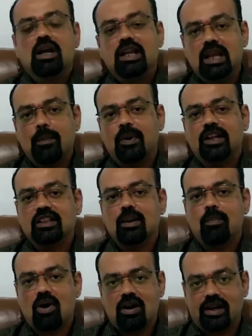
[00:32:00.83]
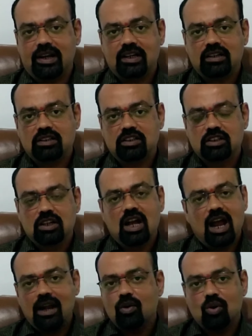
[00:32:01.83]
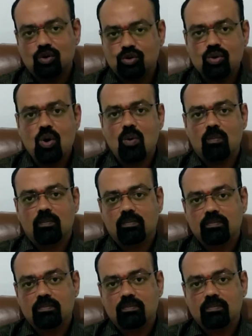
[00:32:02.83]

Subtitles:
keep it in the pocket and go to home.